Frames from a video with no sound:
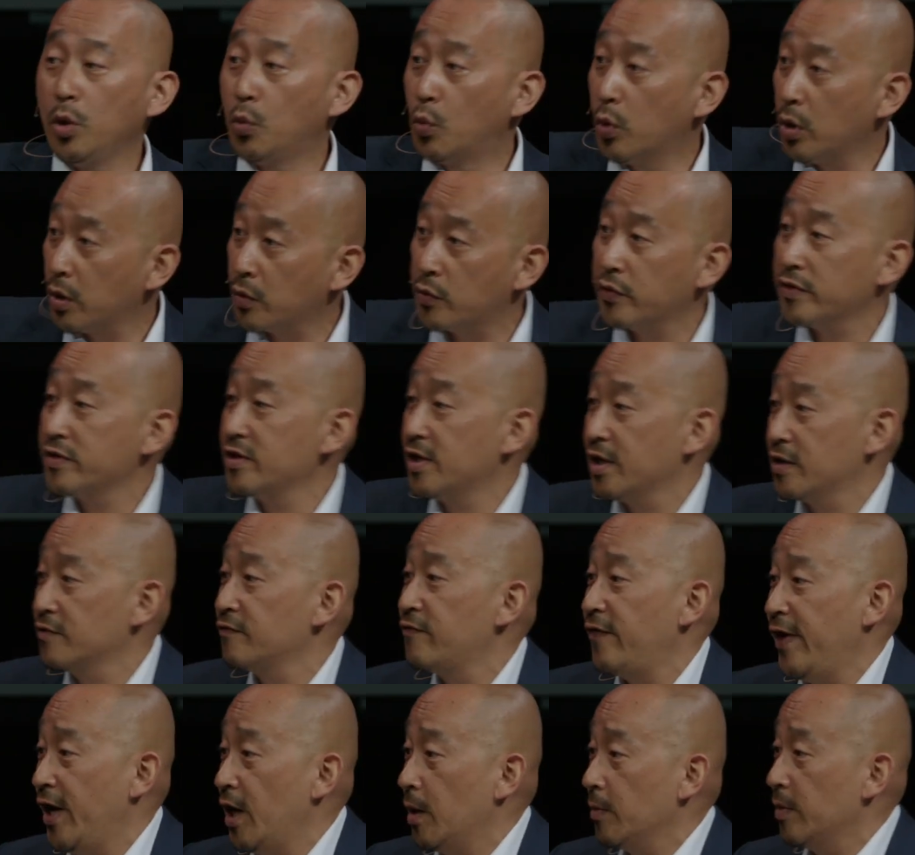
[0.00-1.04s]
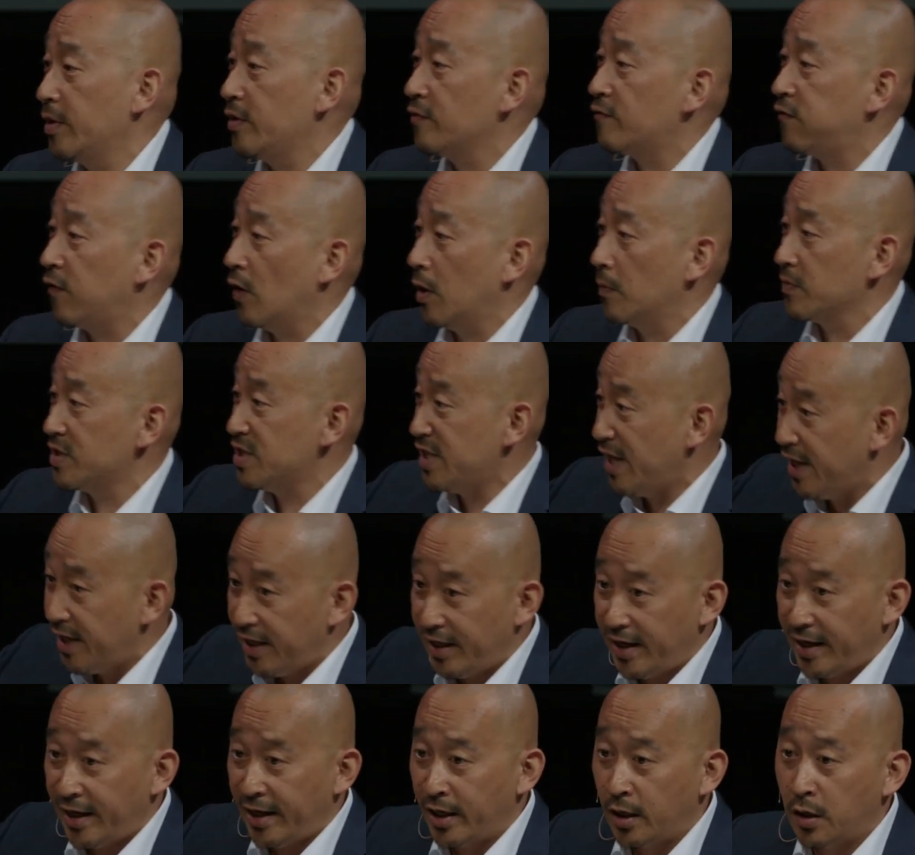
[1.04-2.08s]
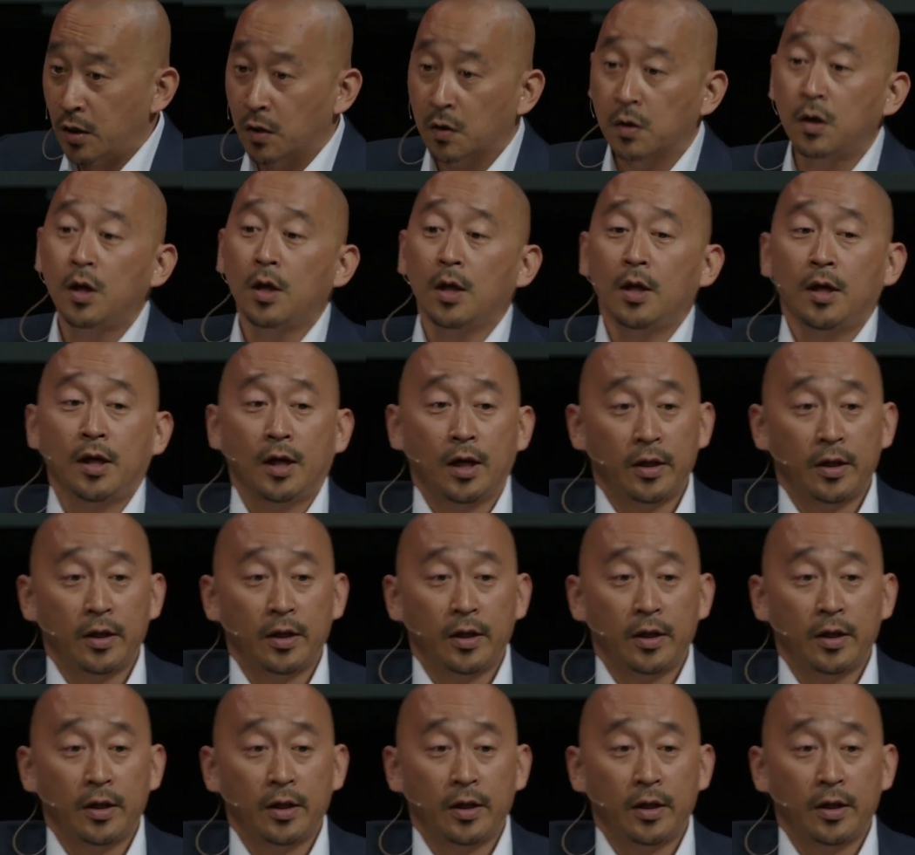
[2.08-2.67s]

We worked with another family from San Diego,